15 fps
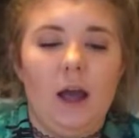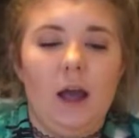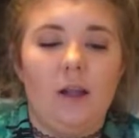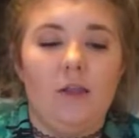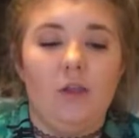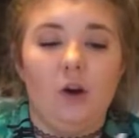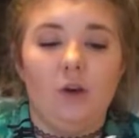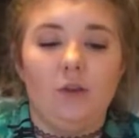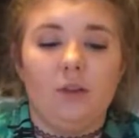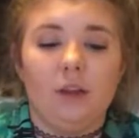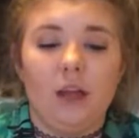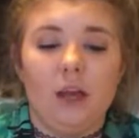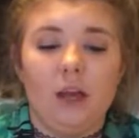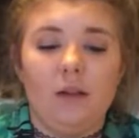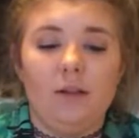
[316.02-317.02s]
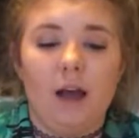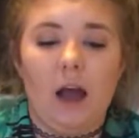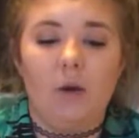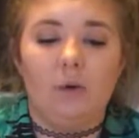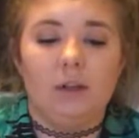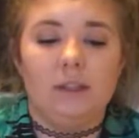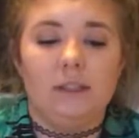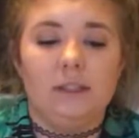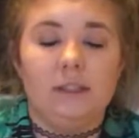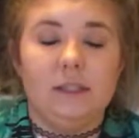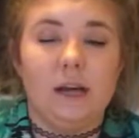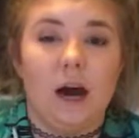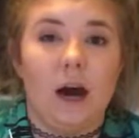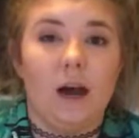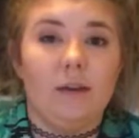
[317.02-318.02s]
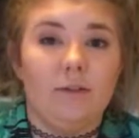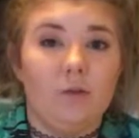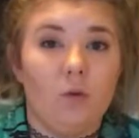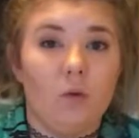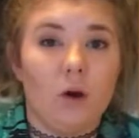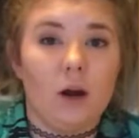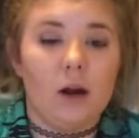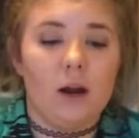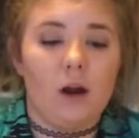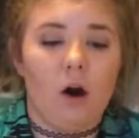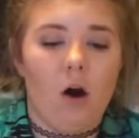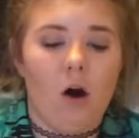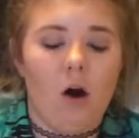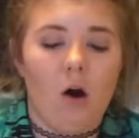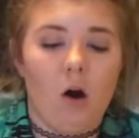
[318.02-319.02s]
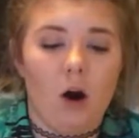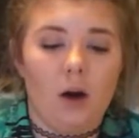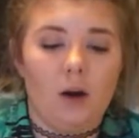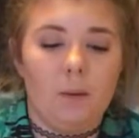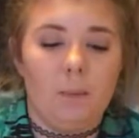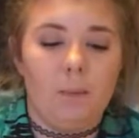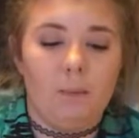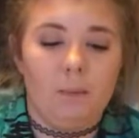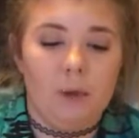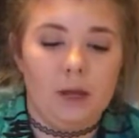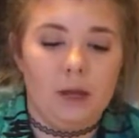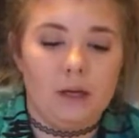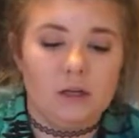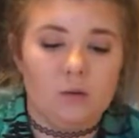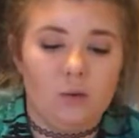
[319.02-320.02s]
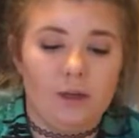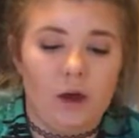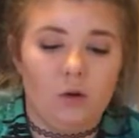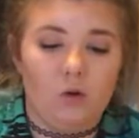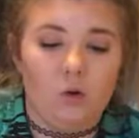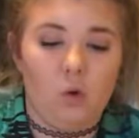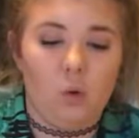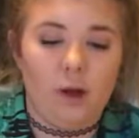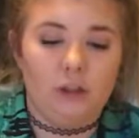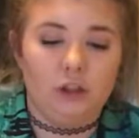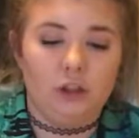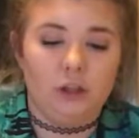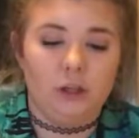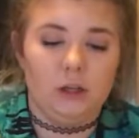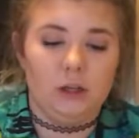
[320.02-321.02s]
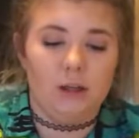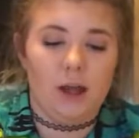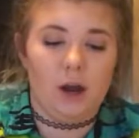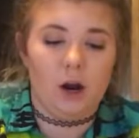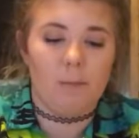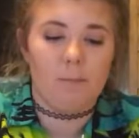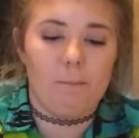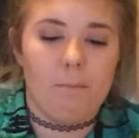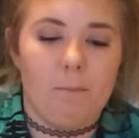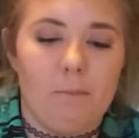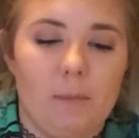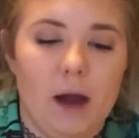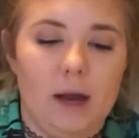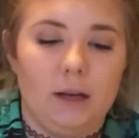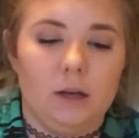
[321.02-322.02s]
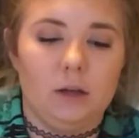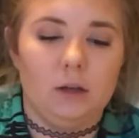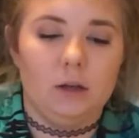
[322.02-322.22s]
and those kids I would die for in a heartbeat without question. They are mine.